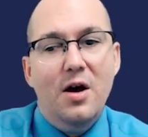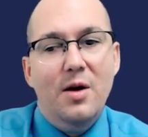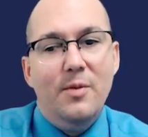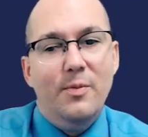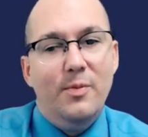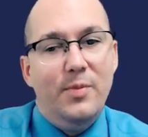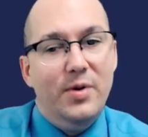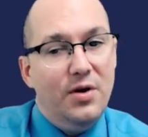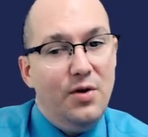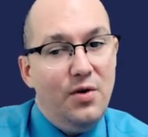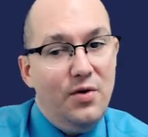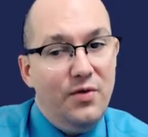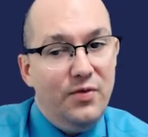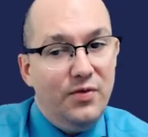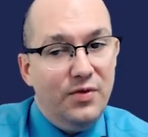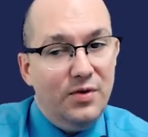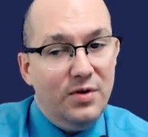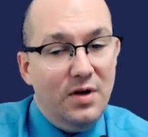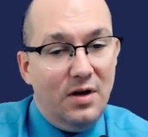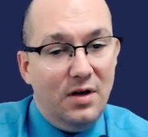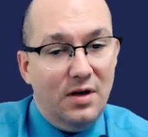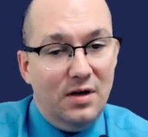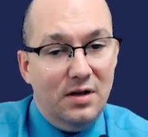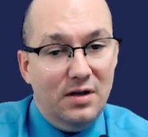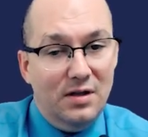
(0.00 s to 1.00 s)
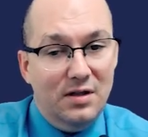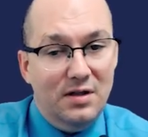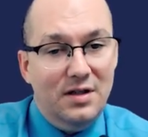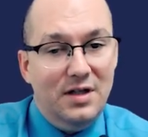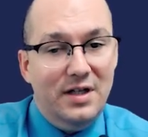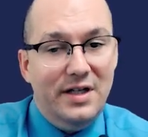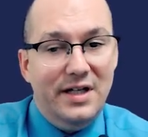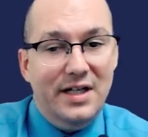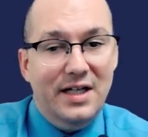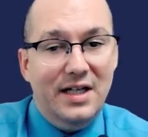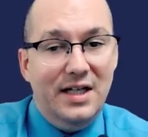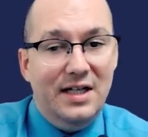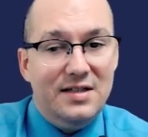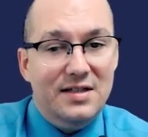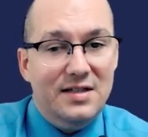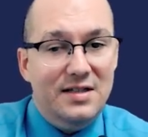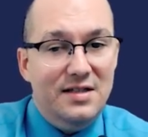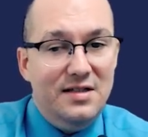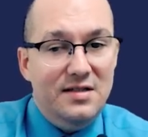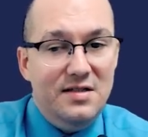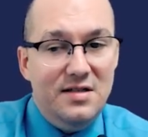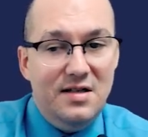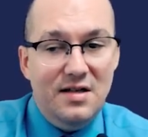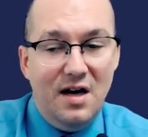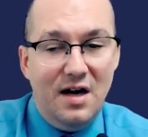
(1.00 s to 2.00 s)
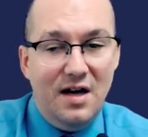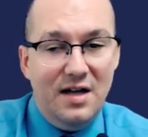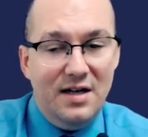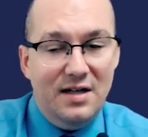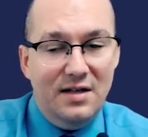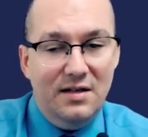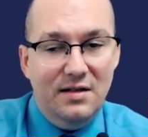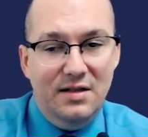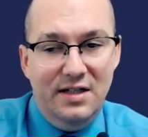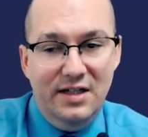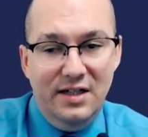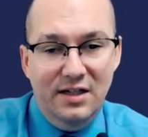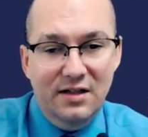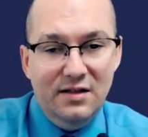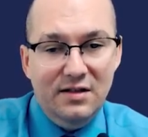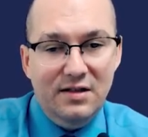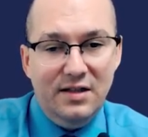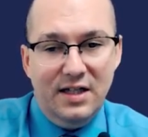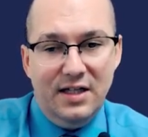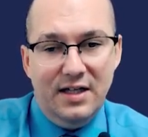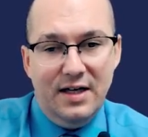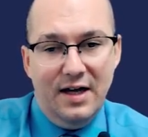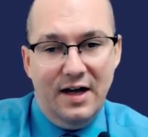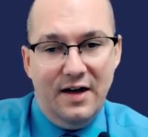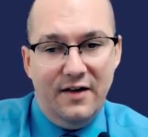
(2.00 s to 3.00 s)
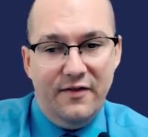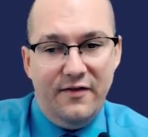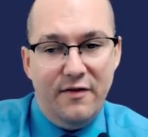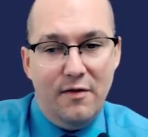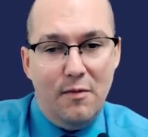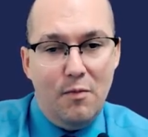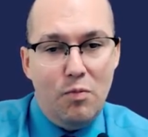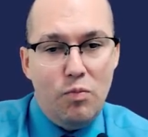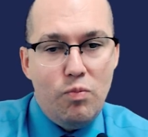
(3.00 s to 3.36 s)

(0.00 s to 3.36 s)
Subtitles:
But overall, it's not nearly enough